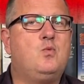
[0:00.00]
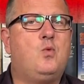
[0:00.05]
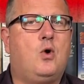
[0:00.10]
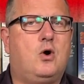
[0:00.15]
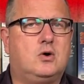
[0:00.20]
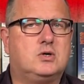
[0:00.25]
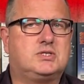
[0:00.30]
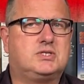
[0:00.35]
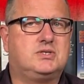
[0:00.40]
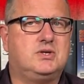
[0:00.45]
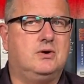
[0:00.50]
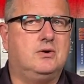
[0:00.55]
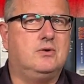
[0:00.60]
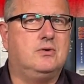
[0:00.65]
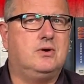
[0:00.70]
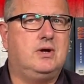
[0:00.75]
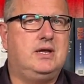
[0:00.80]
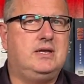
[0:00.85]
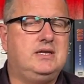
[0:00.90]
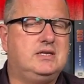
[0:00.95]

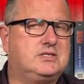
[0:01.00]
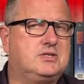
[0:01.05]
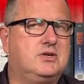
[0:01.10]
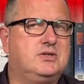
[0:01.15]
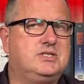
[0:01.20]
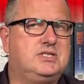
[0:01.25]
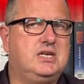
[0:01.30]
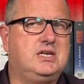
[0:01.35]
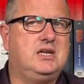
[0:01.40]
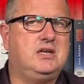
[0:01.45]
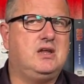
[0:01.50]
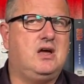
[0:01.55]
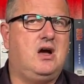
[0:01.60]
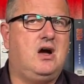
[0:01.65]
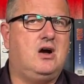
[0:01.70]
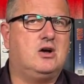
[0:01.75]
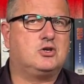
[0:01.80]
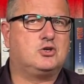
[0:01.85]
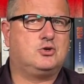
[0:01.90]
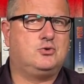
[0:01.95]
Warsaw and is considered a
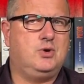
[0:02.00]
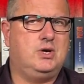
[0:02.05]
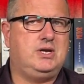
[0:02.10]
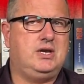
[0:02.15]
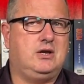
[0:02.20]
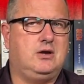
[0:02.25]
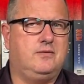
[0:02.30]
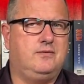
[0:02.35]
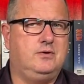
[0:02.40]
harsh critic of